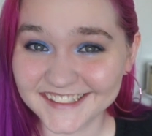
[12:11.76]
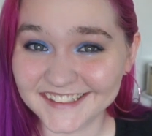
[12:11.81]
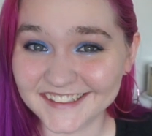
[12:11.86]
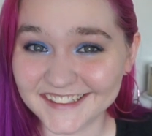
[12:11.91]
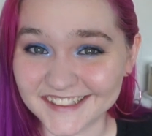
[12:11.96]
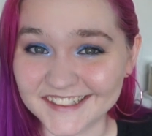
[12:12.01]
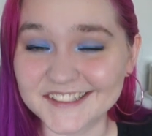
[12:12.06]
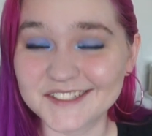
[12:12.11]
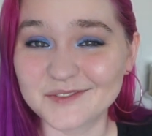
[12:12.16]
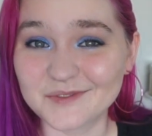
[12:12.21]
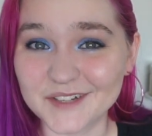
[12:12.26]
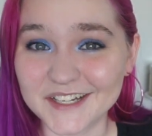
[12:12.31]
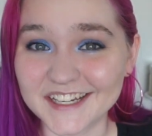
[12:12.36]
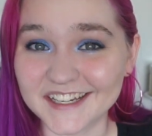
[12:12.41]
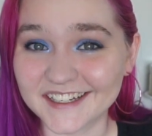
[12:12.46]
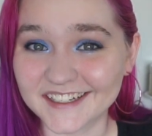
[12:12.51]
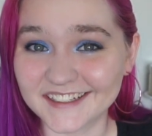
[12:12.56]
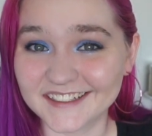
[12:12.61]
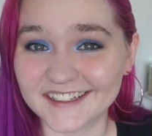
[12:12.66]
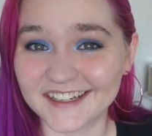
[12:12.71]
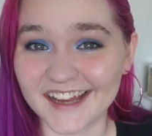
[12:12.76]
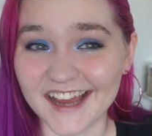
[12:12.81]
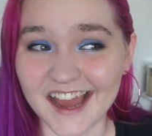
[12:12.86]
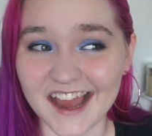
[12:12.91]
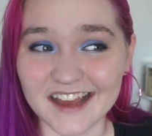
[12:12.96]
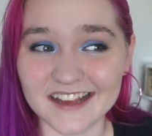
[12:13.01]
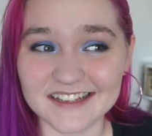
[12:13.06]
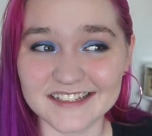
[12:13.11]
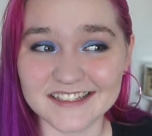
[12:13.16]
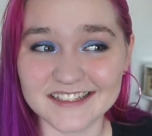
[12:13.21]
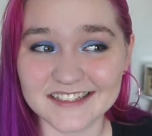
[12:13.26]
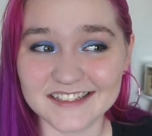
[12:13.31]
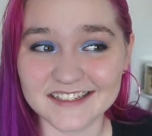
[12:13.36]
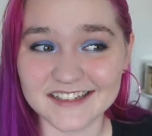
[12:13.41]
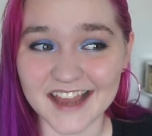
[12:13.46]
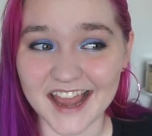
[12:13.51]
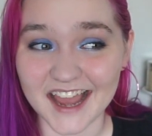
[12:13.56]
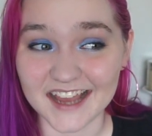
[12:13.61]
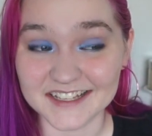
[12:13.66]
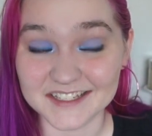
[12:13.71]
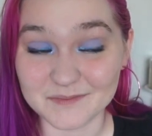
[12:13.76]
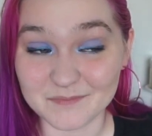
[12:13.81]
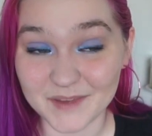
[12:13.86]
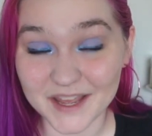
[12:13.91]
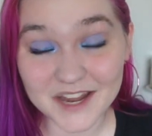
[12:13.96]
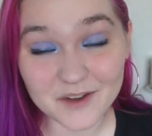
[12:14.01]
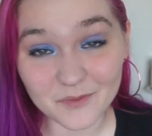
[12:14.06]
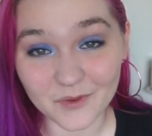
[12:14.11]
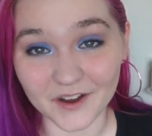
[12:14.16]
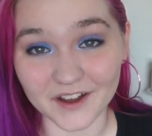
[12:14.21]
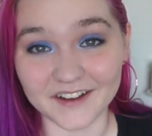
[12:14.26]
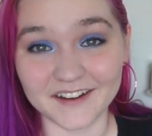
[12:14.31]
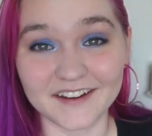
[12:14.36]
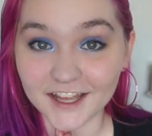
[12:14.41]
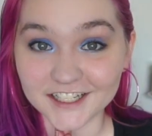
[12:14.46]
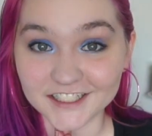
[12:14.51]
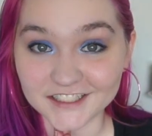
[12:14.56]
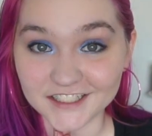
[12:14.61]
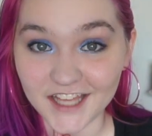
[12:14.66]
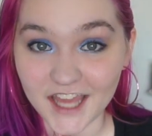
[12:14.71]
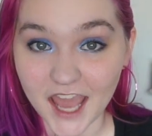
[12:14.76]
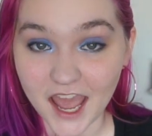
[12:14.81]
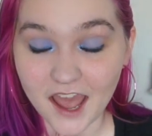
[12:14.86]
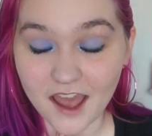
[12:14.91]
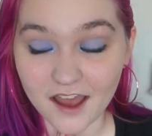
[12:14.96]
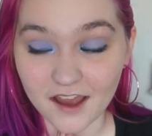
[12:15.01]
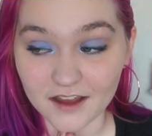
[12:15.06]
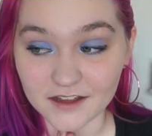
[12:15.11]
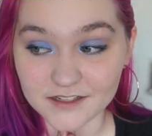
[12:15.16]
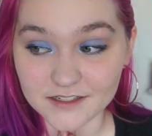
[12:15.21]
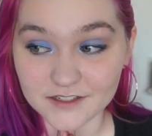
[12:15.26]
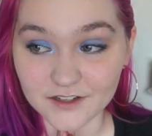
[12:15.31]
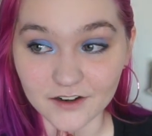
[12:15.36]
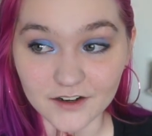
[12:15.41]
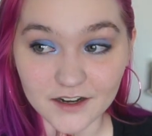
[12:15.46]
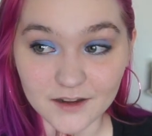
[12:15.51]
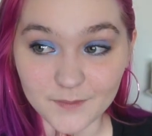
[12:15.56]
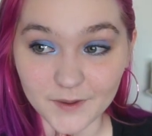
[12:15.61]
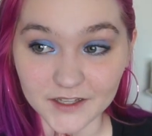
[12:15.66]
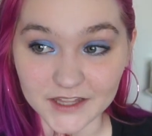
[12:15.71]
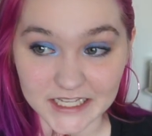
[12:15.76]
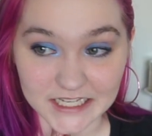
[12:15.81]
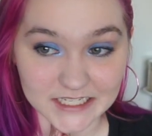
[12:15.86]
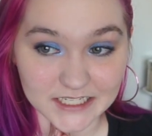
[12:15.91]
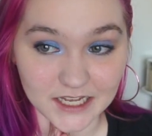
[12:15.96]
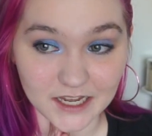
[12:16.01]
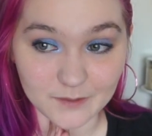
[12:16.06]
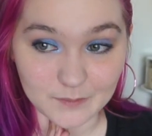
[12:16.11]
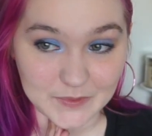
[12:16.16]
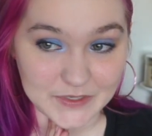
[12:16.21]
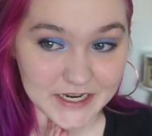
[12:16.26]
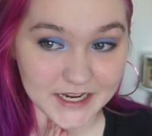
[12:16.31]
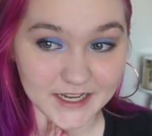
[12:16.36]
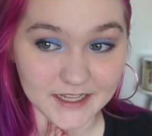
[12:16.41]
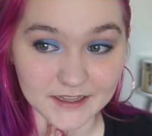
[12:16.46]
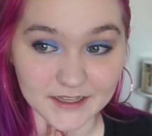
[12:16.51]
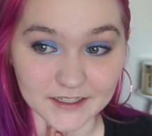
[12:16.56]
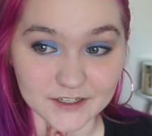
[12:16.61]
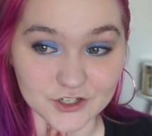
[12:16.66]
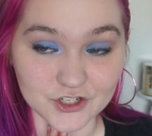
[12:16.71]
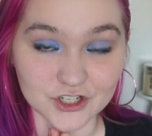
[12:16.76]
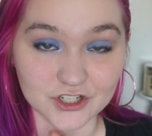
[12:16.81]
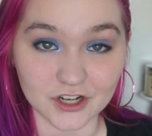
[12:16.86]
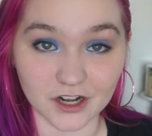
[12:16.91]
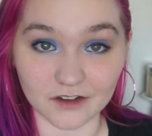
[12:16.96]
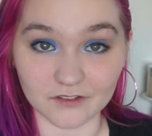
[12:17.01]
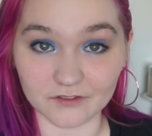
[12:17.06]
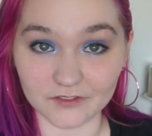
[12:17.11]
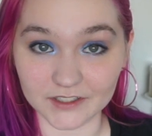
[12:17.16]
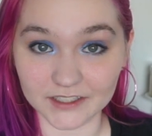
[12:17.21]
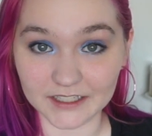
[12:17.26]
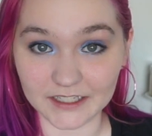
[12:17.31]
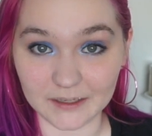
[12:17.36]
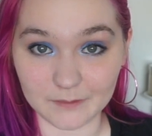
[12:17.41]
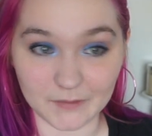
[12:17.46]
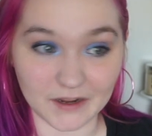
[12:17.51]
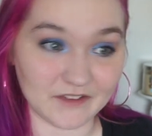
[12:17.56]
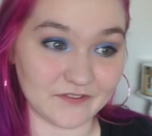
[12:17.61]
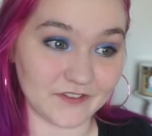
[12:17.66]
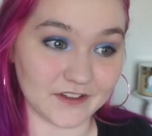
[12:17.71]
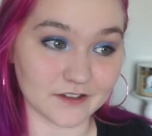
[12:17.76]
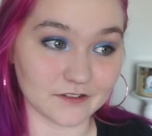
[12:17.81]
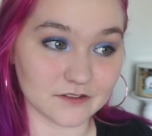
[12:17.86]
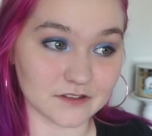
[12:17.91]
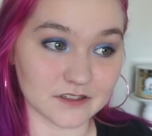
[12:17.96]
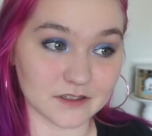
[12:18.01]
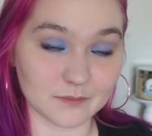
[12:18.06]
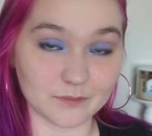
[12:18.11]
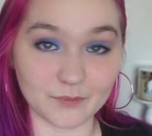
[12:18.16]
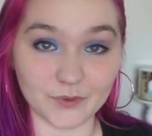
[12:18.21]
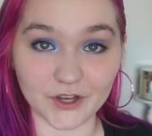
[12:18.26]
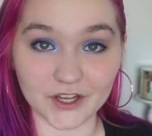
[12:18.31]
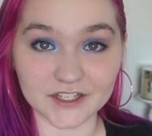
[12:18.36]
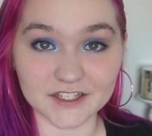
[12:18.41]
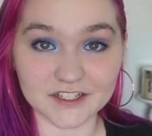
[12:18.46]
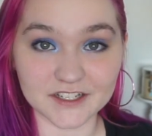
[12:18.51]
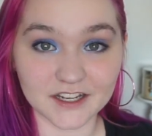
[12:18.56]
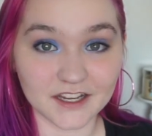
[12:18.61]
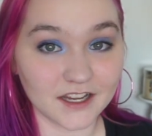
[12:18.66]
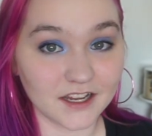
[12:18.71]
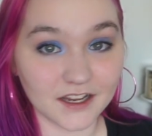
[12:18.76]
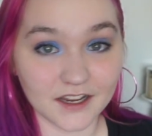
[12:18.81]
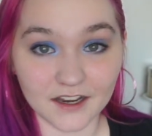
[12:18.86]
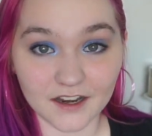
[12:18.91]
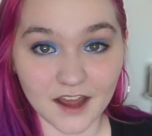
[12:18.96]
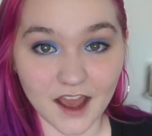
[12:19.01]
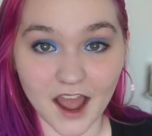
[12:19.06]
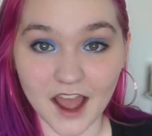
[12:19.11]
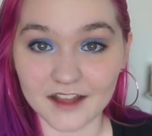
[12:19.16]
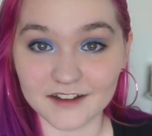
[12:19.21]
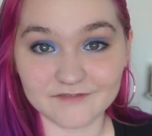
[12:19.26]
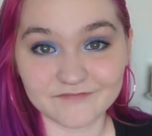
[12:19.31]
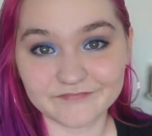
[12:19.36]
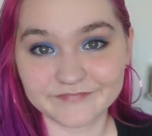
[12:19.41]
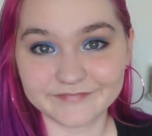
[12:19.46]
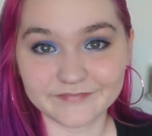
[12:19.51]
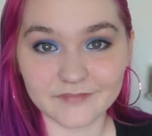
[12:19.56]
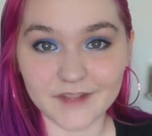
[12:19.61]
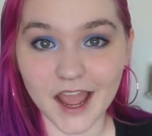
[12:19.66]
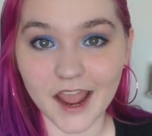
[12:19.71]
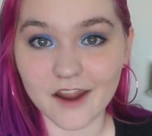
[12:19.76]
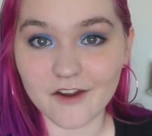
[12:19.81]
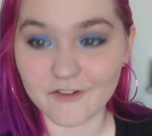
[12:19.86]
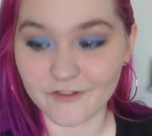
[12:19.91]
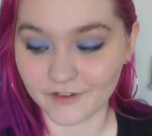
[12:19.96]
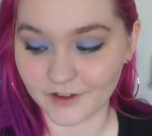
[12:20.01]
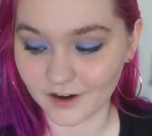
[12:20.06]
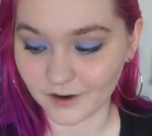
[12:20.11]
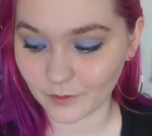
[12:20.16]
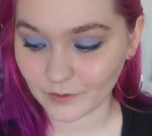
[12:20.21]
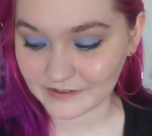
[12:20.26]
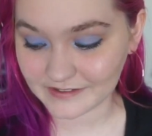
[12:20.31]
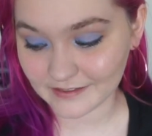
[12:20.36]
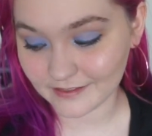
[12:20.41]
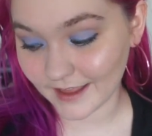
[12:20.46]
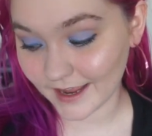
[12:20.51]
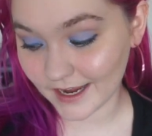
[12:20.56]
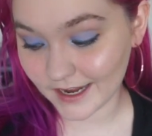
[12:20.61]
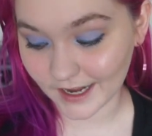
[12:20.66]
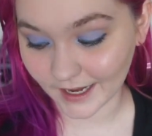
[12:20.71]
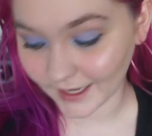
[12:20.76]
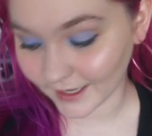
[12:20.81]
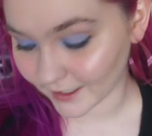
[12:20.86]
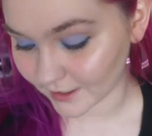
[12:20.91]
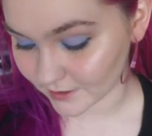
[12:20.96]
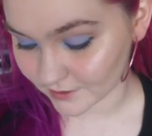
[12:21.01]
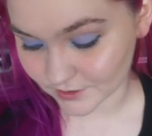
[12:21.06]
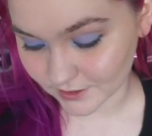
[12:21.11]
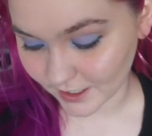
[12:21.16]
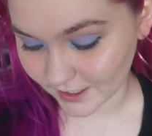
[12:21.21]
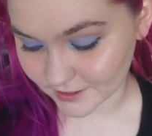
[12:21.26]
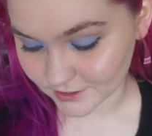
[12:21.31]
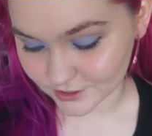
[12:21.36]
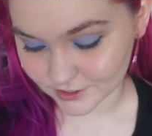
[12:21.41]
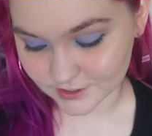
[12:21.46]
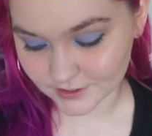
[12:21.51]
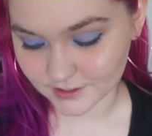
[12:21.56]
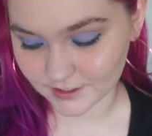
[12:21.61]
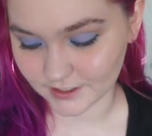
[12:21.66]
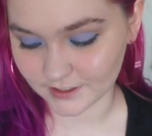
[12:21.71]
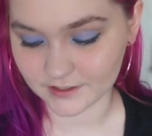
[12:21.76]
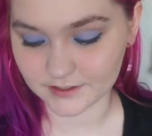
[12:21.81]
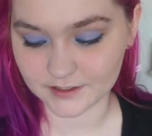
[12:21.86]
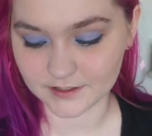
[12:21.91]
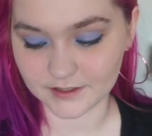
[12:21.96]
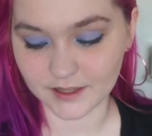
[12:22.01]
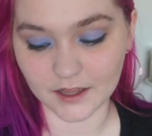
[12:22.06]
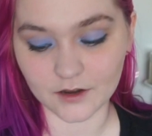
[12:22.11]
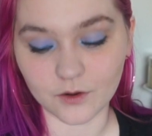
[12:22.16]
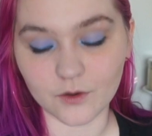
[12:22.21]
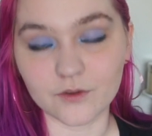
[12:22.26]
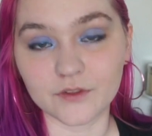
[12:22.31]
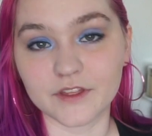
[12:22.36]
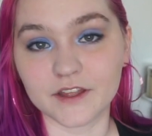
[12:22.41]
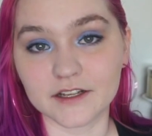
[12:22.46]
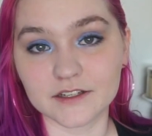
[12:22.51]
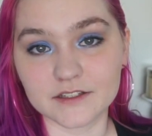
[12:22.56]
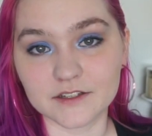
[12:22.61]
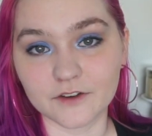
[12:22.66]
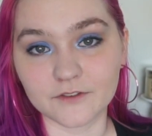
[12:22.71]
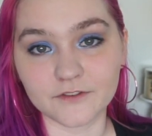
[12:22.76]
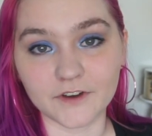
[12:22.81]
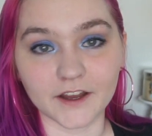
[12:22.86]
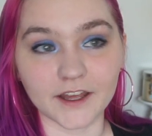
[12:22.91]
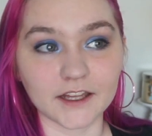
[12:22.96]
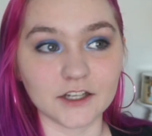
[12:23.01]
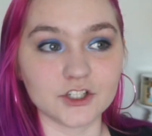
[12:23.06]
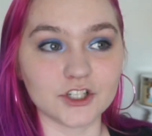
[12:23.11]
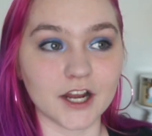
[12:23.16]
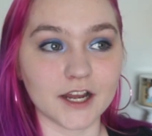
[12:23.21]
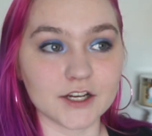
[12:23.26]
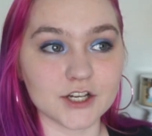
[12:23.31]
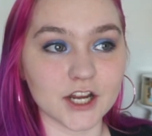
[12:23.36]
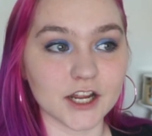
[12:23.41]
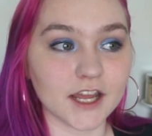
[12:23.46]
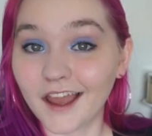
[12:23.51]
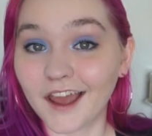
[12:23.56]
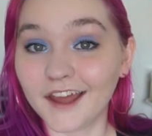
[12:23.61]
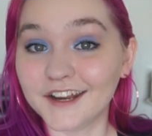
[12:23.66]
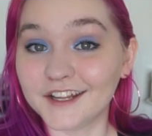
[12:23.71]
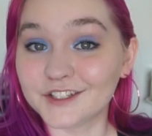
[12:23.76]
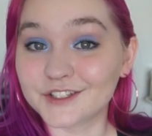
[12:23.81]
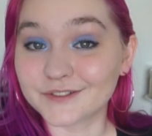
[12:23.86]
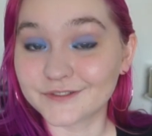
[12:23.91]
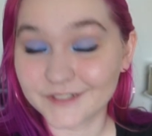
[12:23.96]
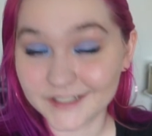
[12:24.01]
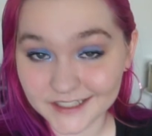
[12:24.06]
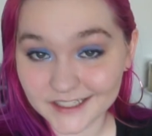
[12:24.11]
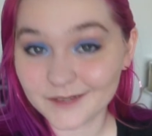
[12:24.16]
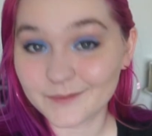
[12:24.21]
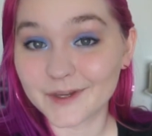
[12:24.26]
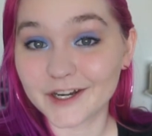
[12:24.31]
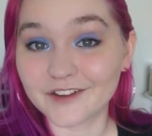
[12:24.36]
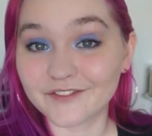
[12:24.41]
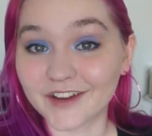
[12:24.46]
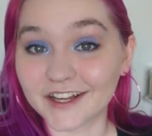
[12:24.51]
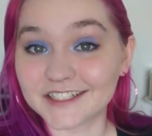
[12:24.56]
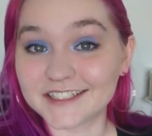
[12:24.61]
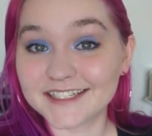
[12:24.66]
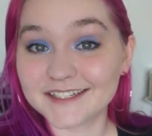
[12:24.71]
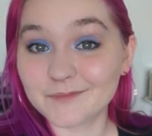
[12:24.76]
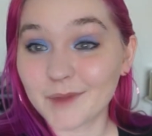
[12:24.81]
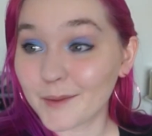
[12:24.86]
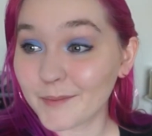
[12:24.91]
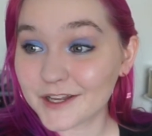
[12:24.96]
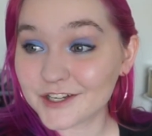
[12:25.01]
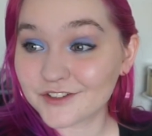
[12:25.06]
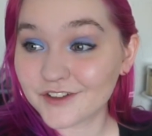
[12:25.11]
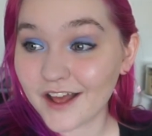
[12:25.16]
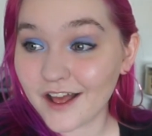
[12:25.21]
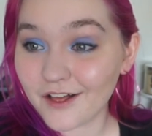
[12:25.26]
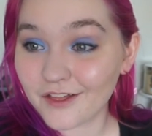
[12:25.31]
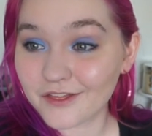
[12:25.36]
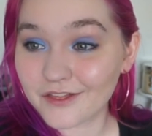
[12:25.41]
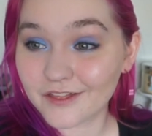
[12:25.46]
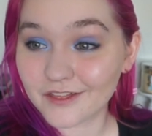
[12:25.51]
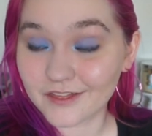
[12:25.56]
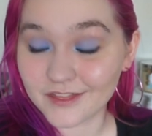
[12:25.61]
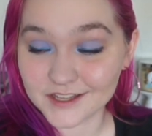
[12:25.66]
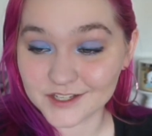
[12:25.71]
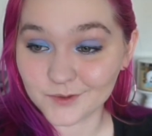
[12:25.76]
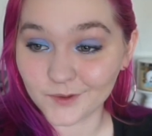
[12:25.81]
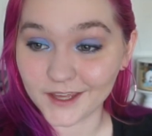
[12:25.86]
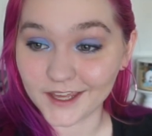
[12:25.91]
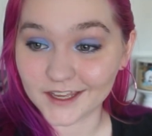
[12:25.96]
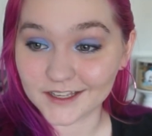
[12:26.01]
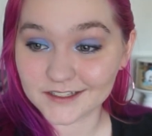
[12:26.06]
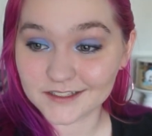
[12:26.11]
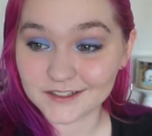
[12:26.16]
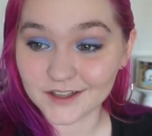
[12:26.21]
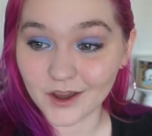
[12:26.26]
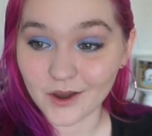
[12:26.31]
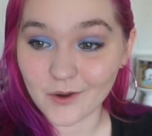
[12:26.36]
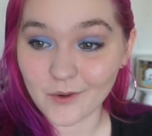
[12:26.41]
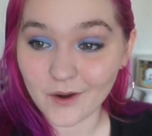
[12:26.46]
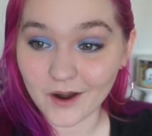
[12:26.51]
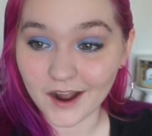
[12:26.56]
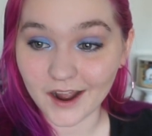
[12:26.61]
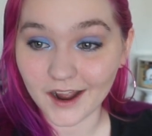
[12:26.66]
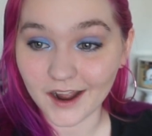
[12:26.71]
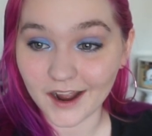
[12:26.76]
This week has been one. And yeah, sorry about this update that just got really in my feels, but Naya Rivera was a light, and it's that whole thing's so fucking tragic, and it's really been affecting my mental health this week, so